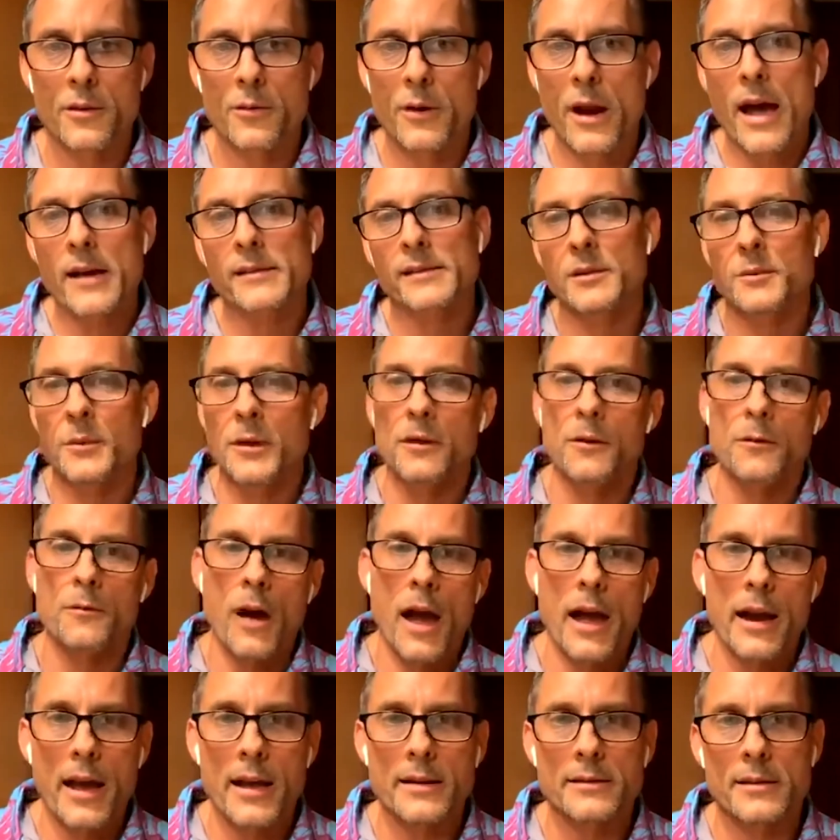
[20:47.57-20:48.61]
It has to be the
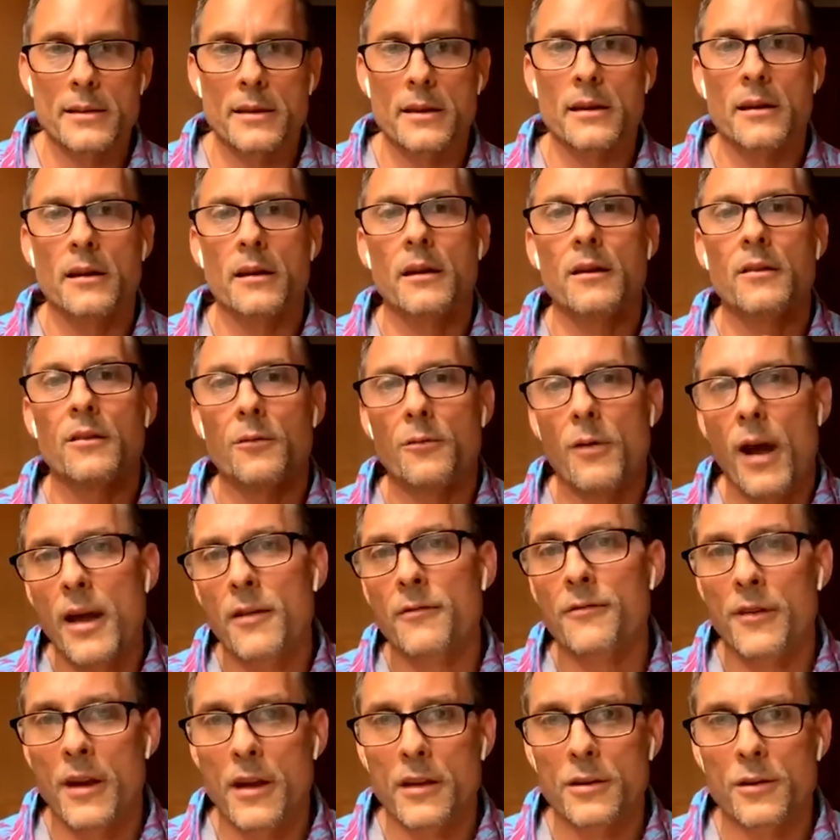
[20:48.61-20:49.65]
right idea and the right
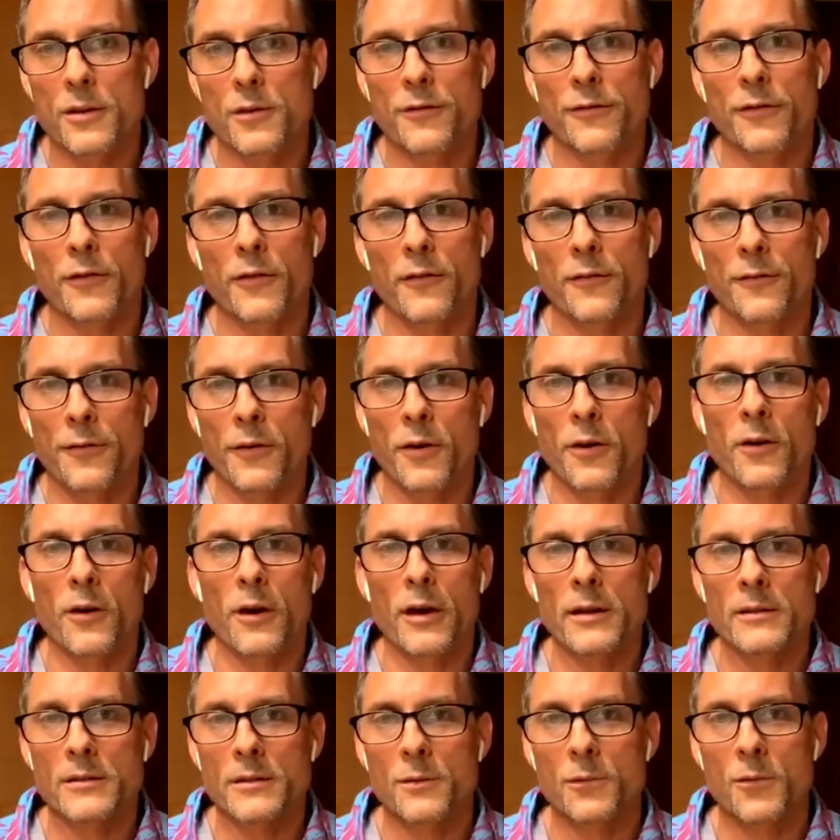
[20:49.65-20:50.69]
venue for it to work.